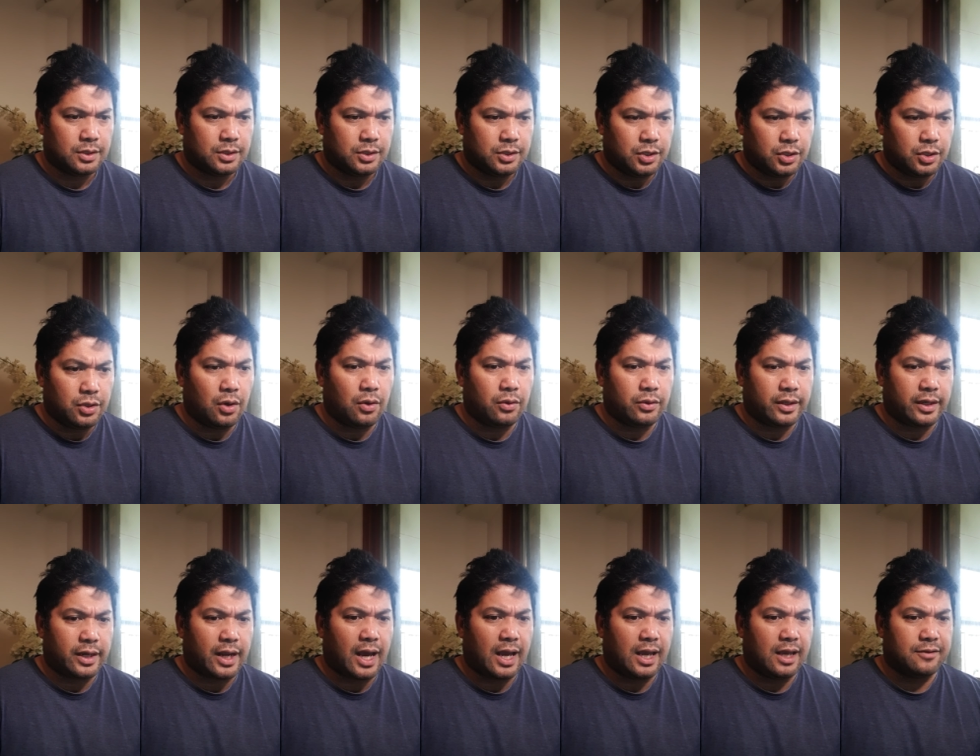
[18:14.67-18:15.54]
You know
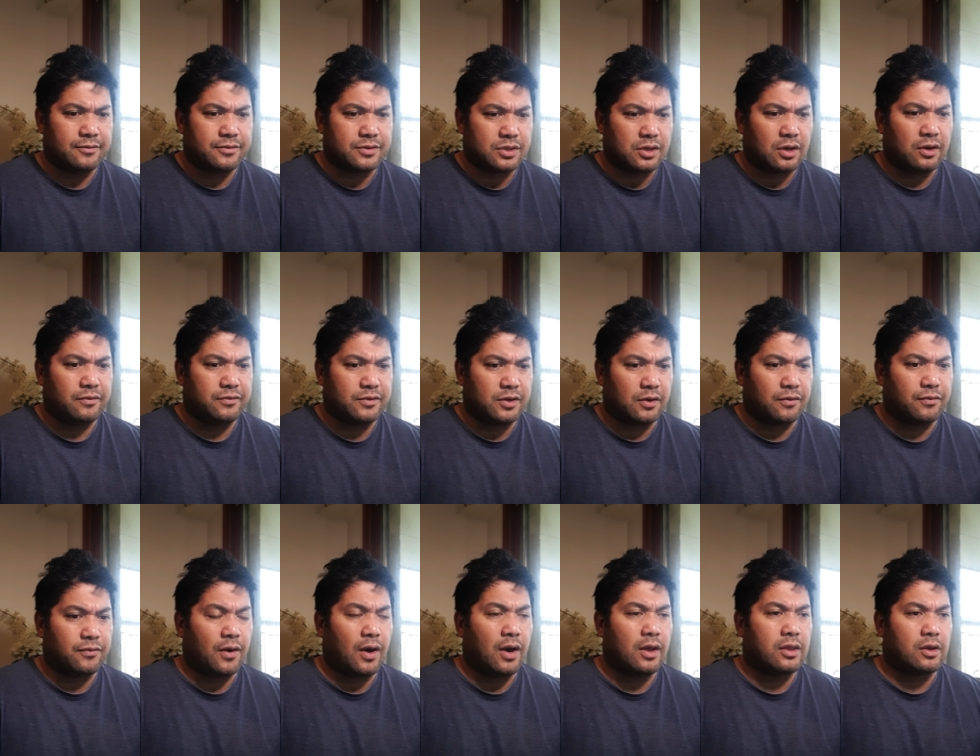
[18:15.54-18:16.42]
that I have served your
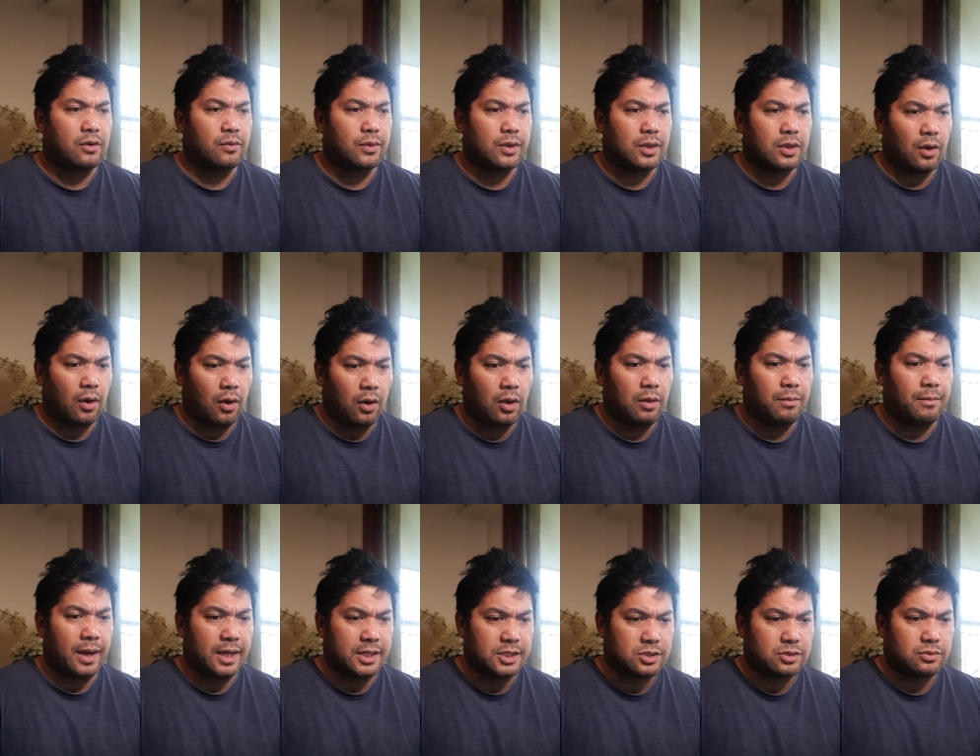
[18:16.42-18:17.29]
father with all
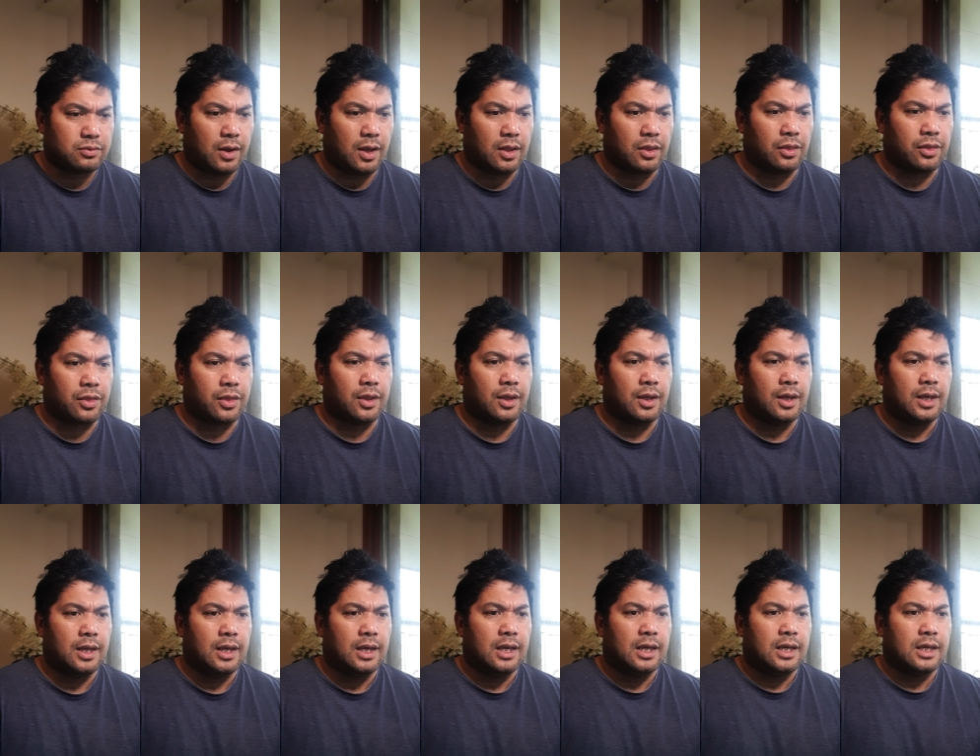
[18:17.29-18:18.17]
my strength,
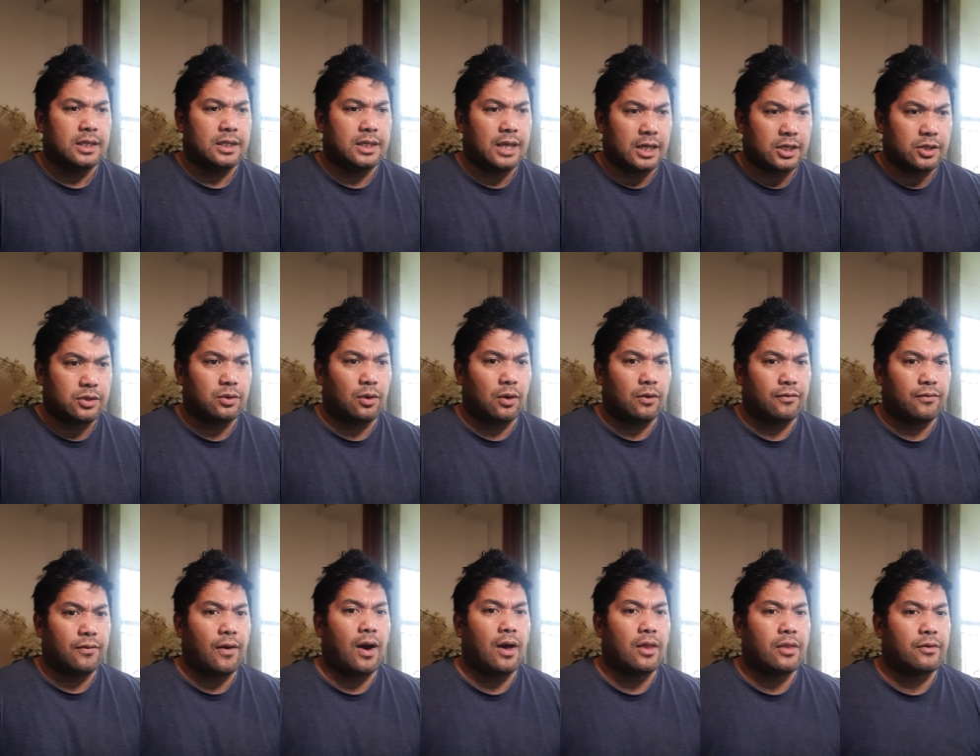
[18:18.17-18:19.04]
yet your
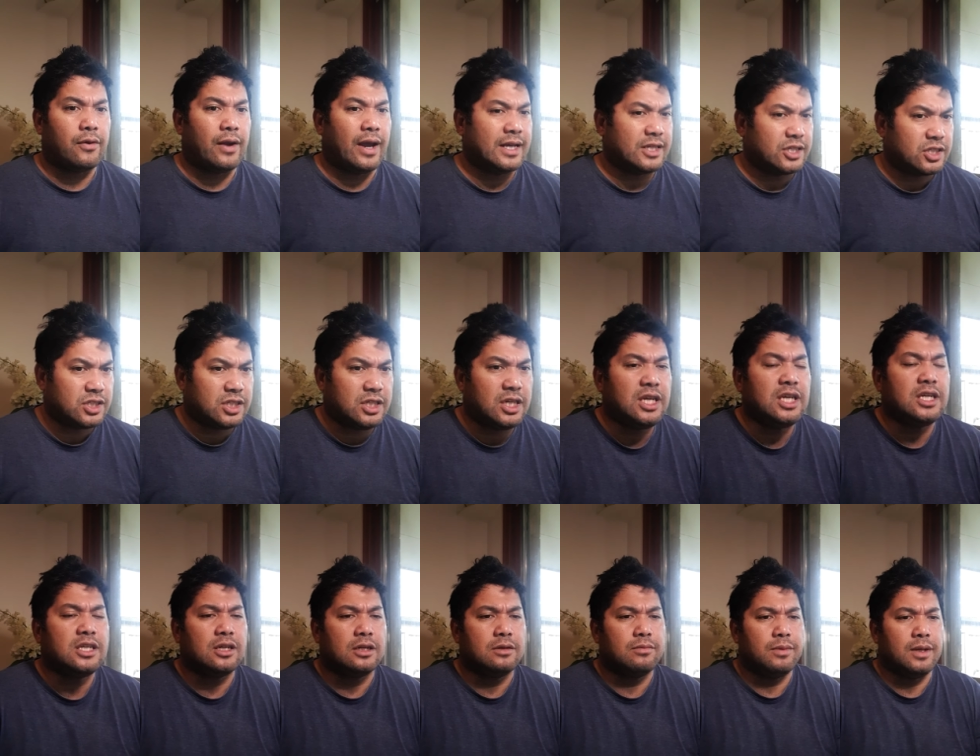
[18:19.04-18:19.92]
father has
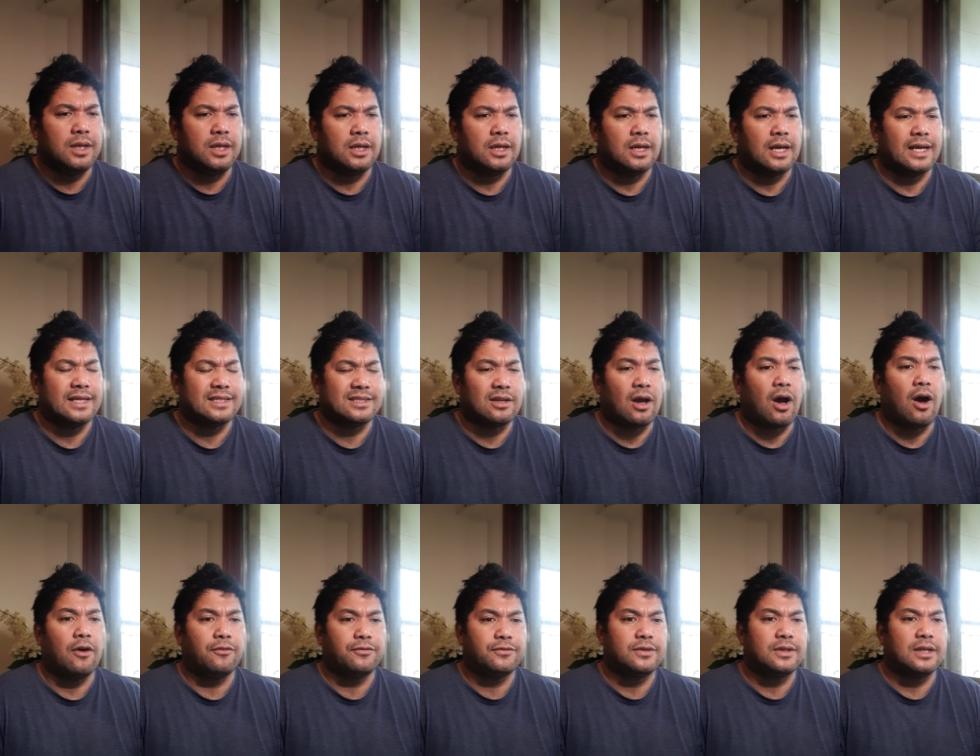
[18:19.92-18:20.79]
cheated me as
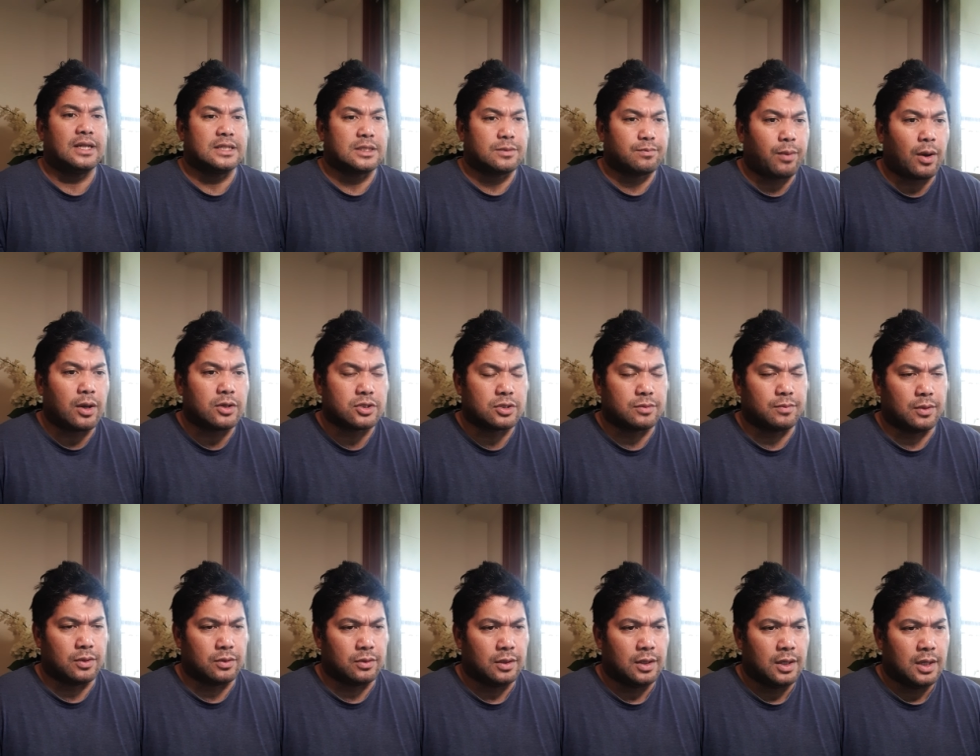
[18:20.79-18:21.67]
often as
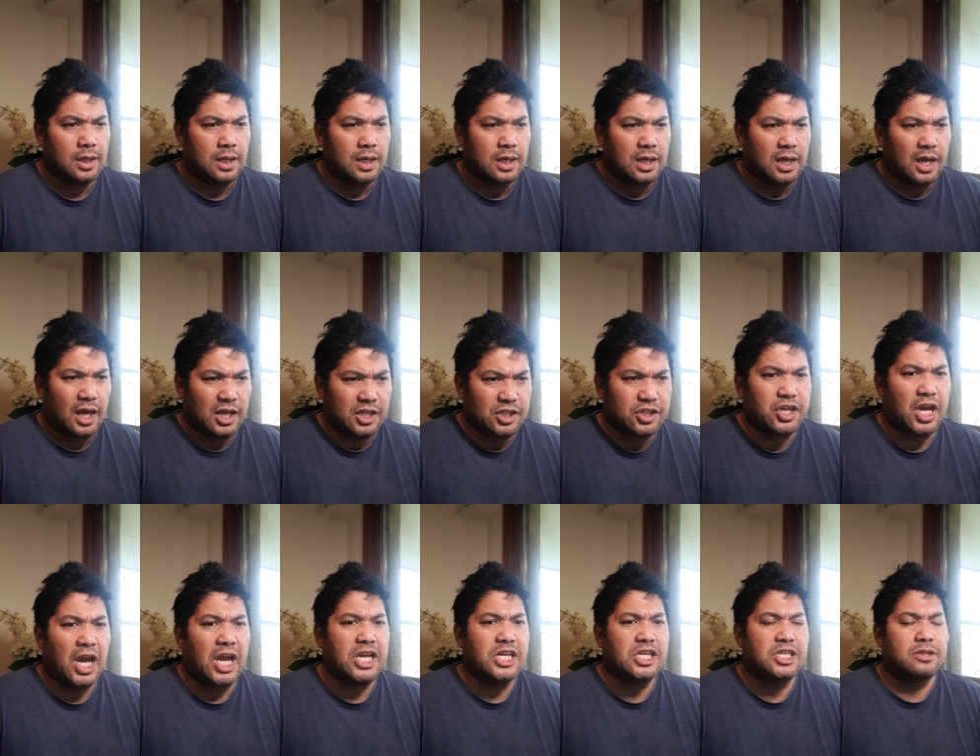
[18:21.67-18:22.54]
possible, and
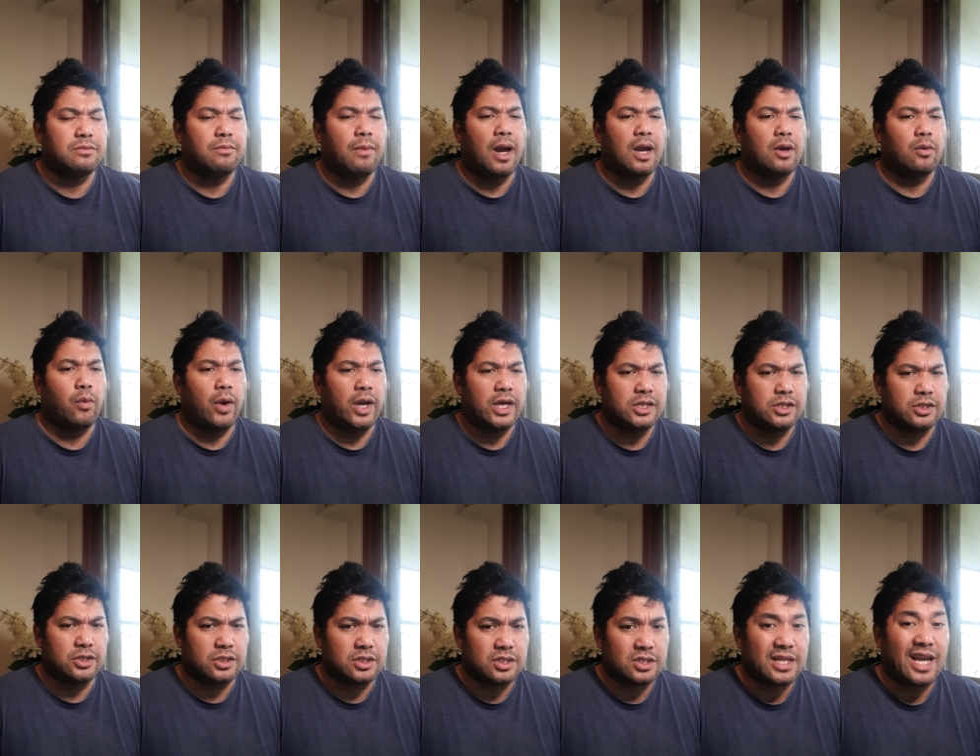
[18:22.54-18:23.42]
changed my
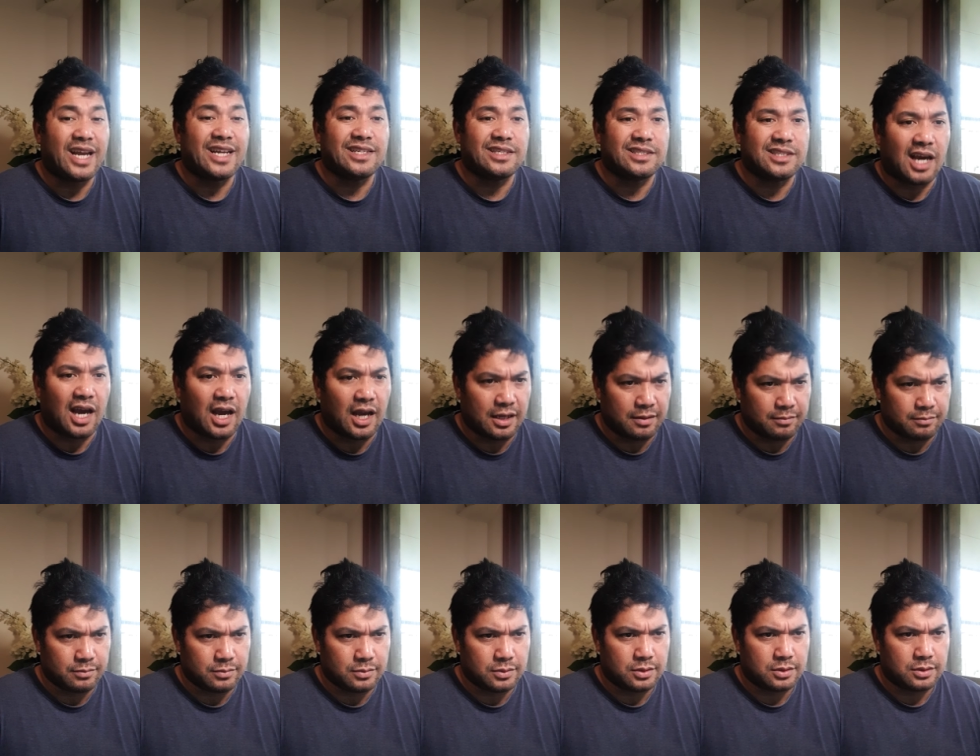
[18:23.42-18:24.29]
wages ten
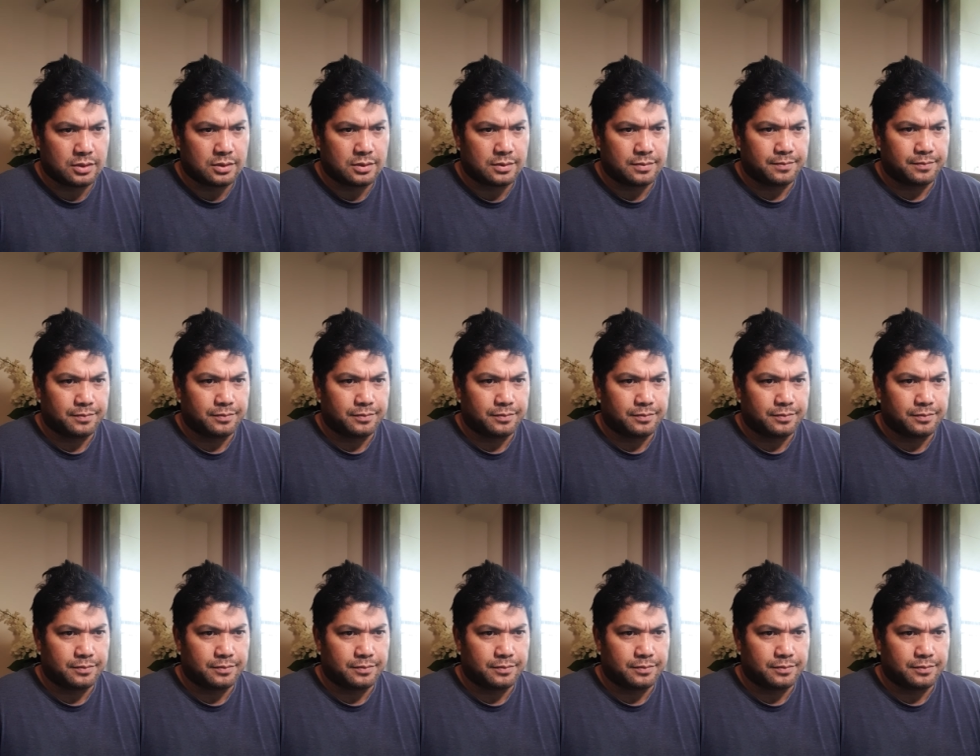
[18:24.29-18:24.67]
times.